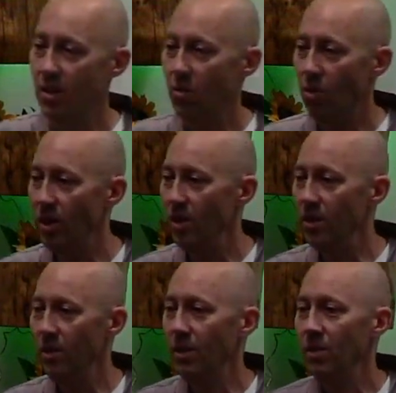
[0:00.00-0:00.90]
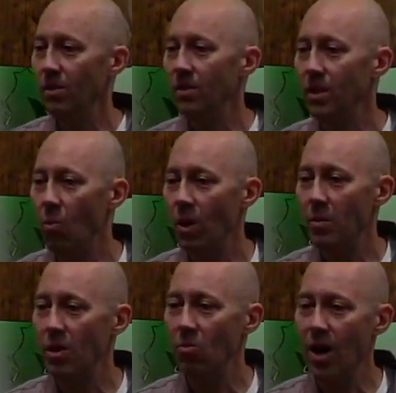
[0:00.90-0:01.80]
didn't want to be
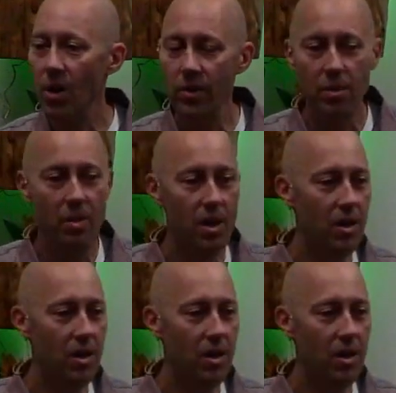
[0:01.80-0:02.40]
around them,